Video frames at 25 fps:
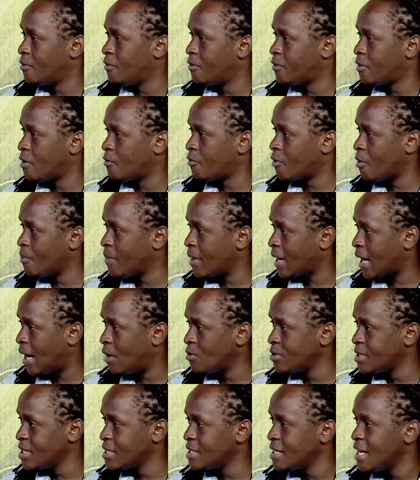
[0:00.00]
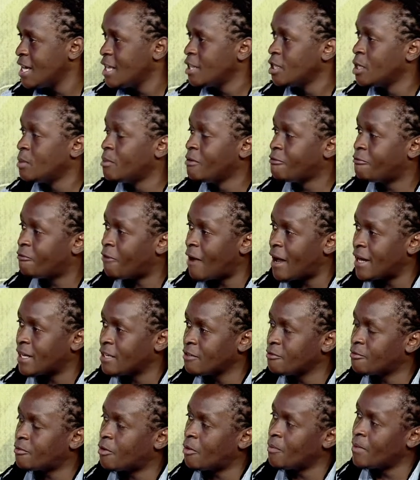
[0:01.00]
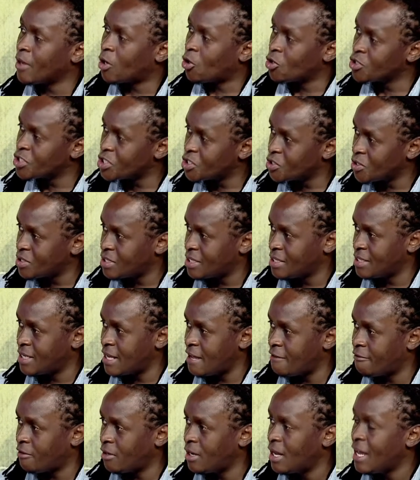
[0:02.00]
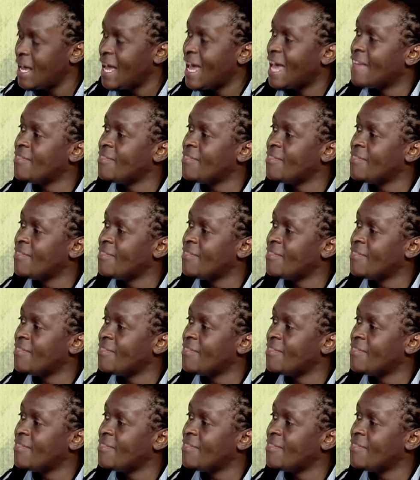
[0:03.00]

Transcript: from, from the counties, yeah, they'll be funding from the constituency level,